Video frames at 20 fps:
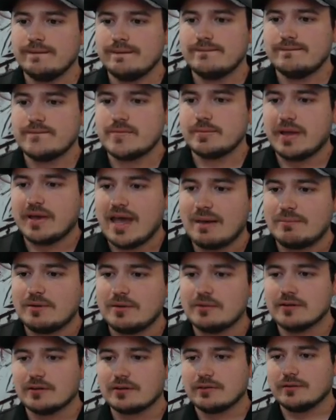Am I happy
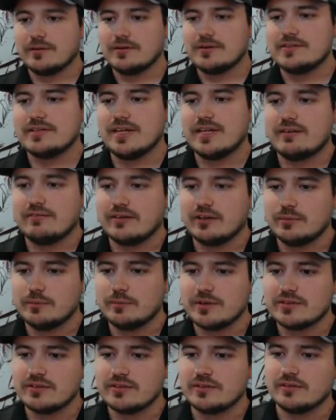with the current state of guild
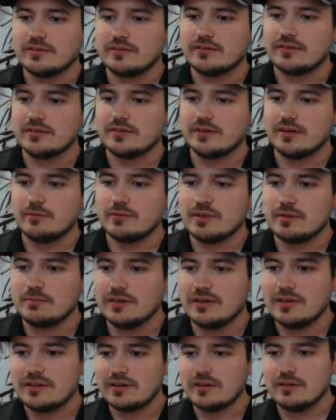missions? Would there
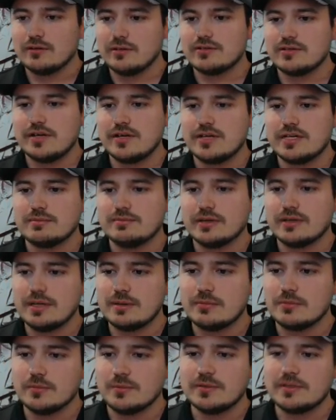be anything you could change about
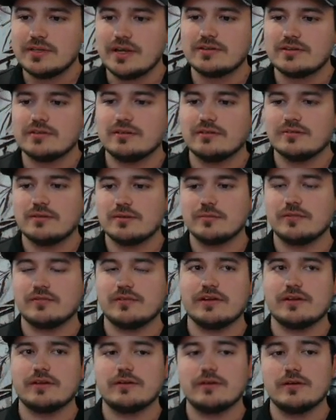the implementation of them
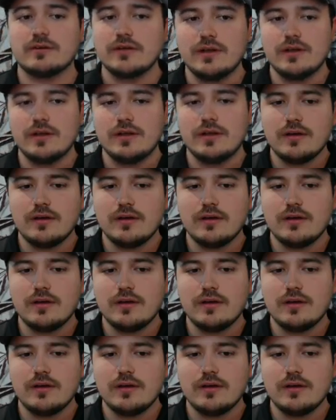if I could?